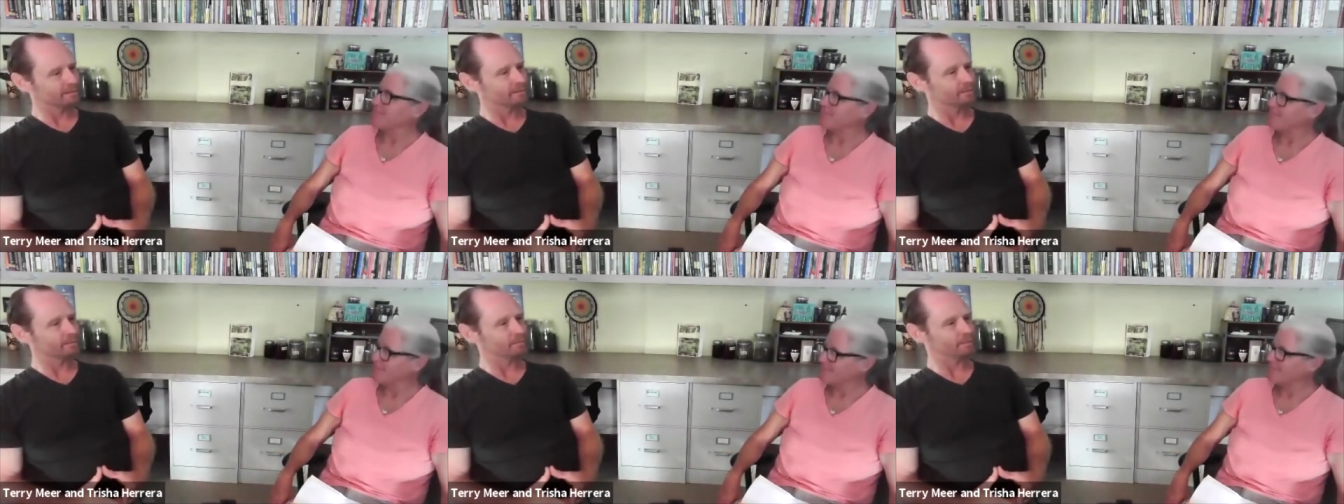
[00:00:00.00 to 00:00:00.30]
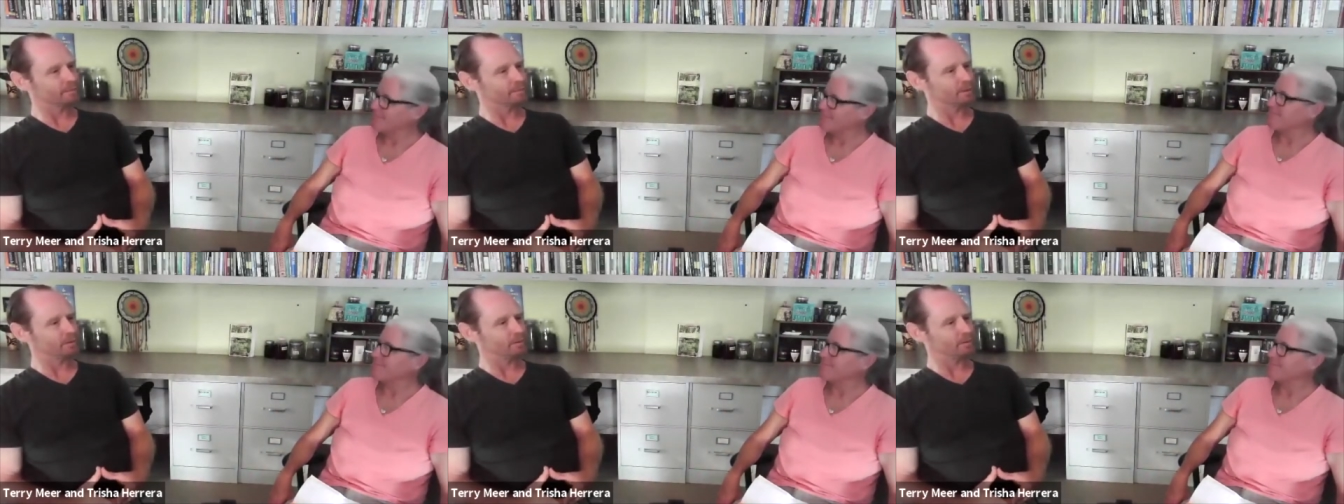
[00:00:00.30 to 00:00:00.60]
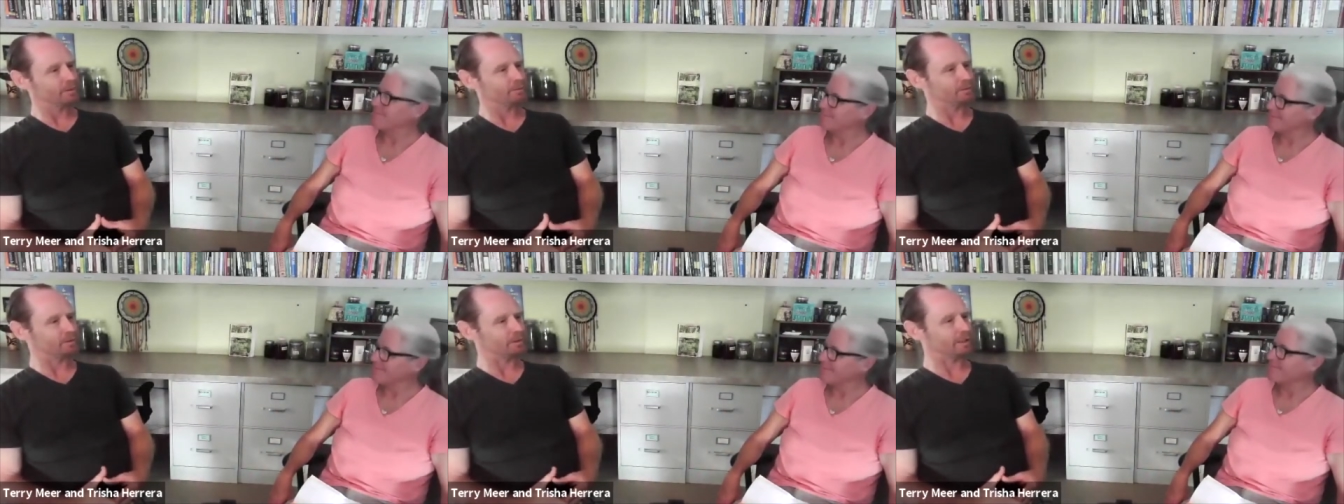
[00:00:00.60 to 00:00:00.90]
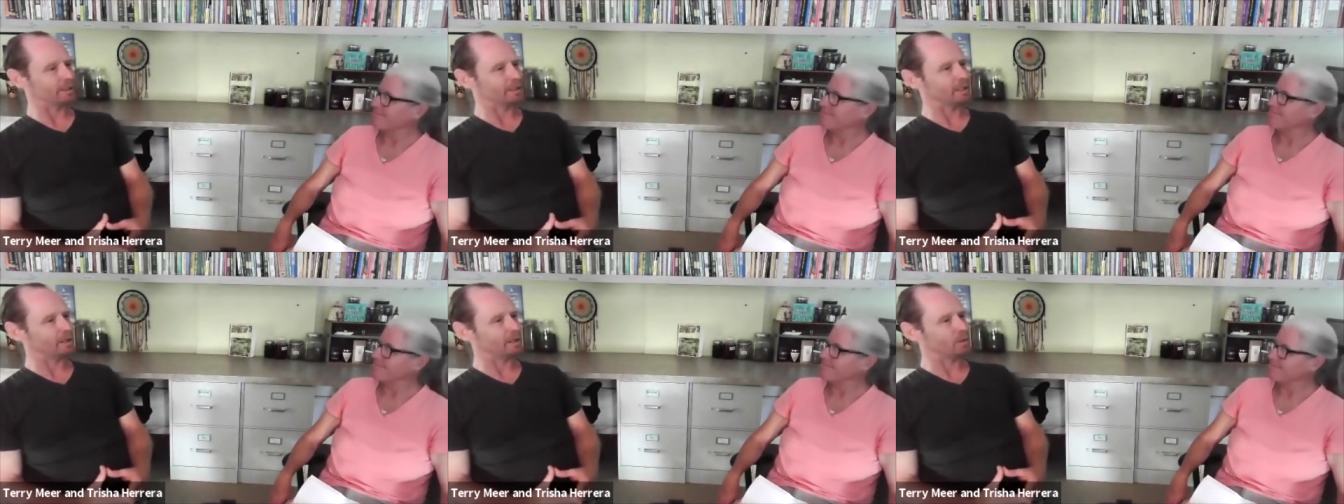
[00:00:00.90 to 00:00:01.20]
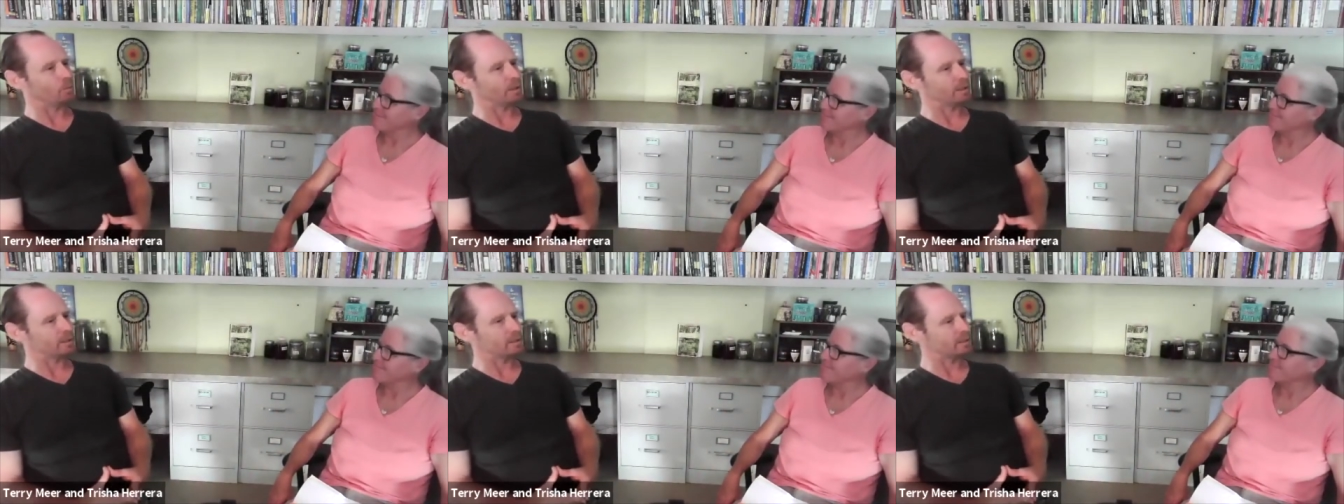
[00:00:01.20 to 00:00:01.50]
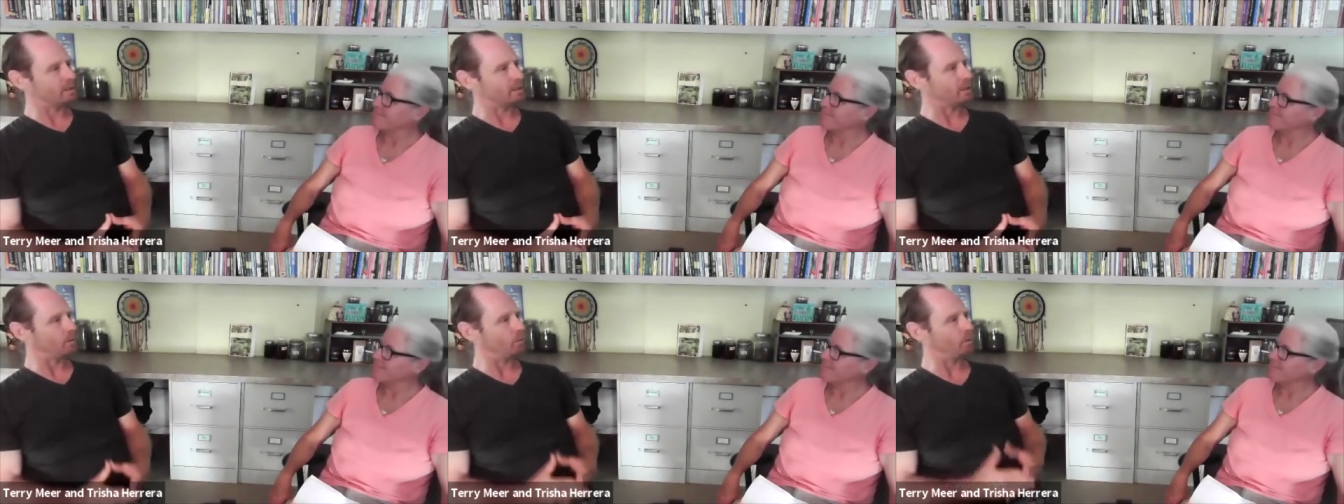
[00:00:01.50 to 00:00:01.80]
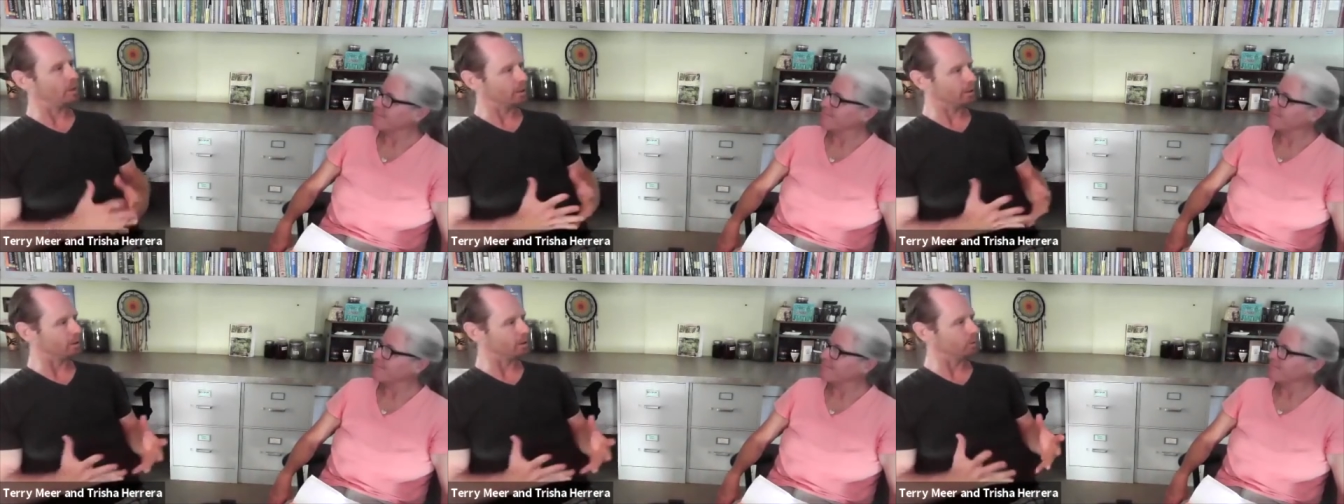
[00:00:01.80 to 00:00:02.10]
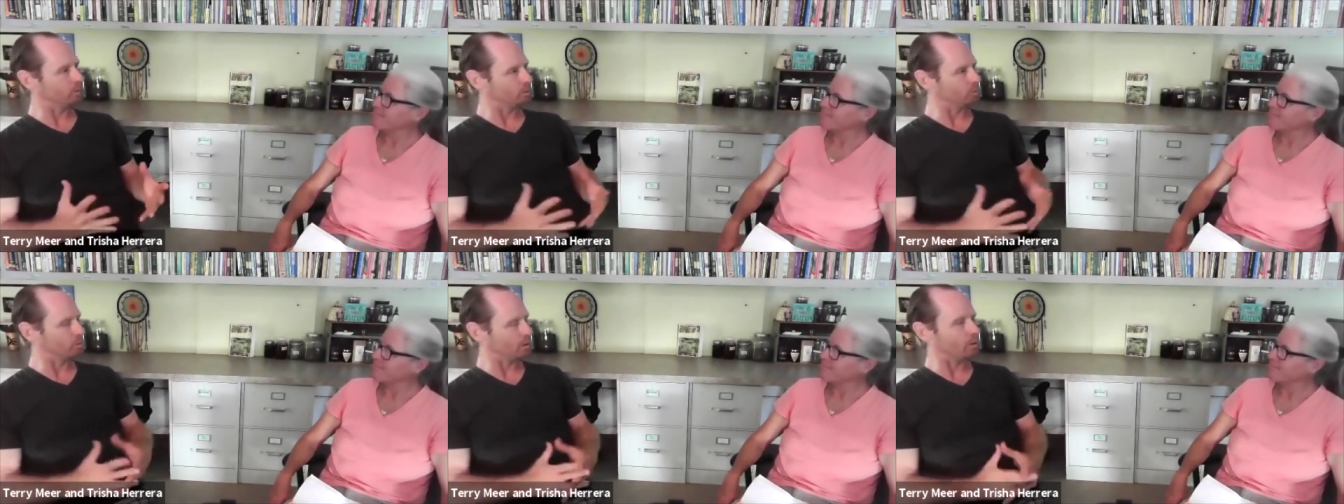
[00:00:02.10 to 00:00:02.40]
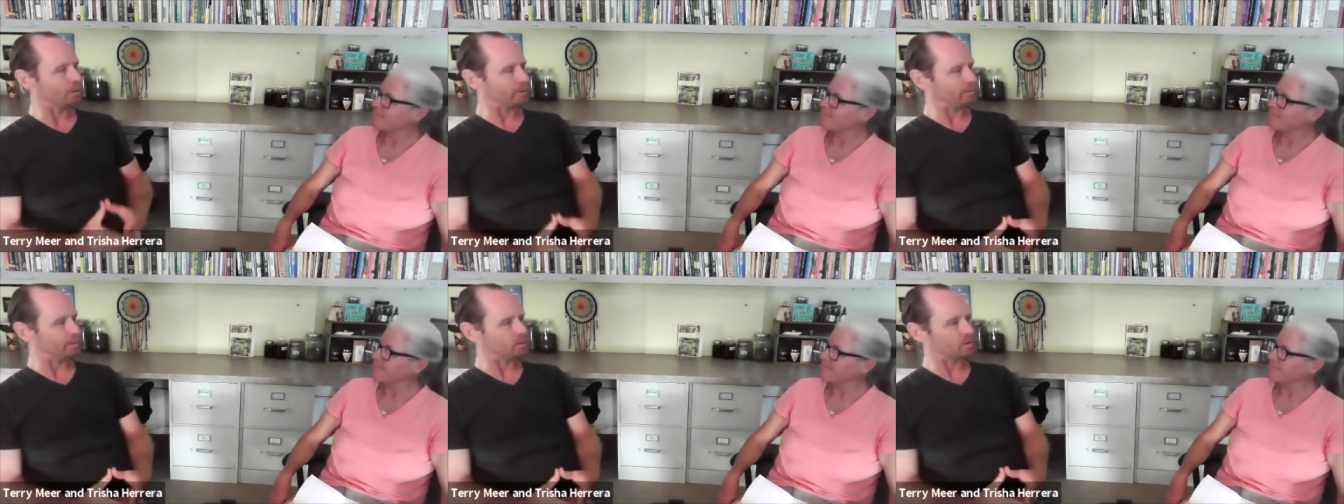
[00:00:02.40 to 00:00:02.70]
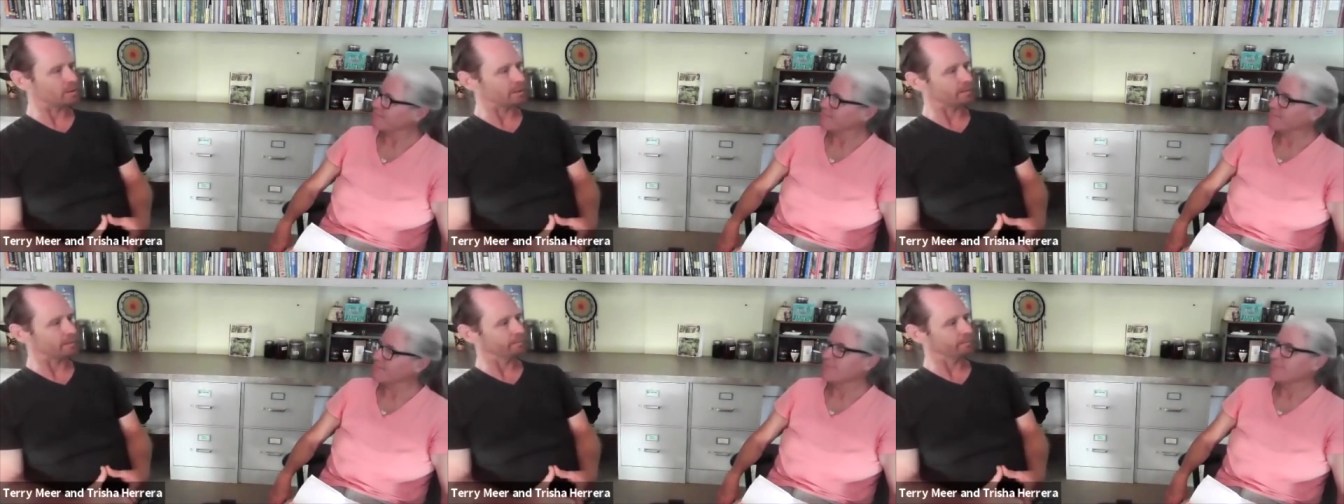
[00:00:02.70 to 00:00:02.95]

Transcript: Beautiful. And what are you growing mostly?